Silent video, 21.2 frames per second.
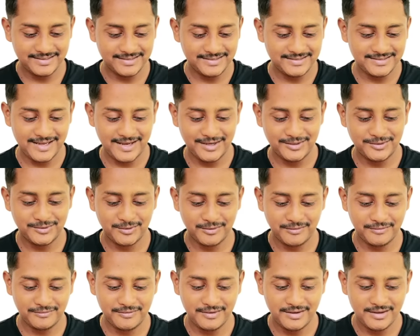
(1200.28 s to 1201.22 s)
the stash
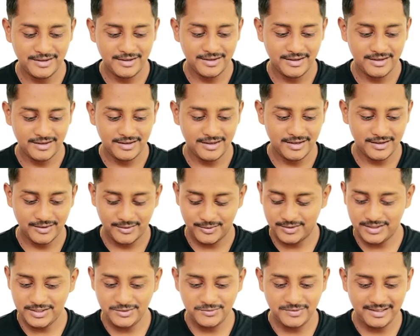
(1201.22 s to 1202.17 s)
of uh,
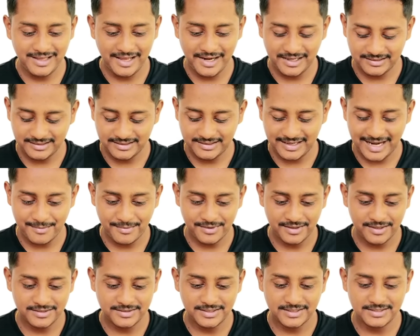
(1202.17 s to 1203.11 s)
goodies. We'll correct the
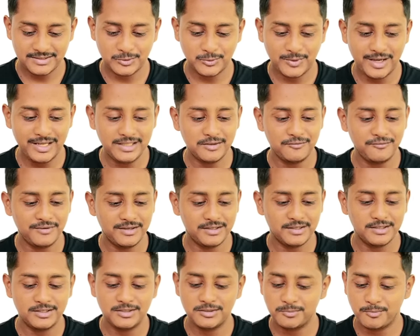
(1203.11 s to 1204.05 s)
grammar in just a while. The
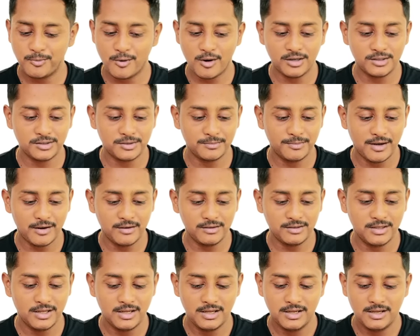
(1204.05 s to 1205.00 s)
speaker talked about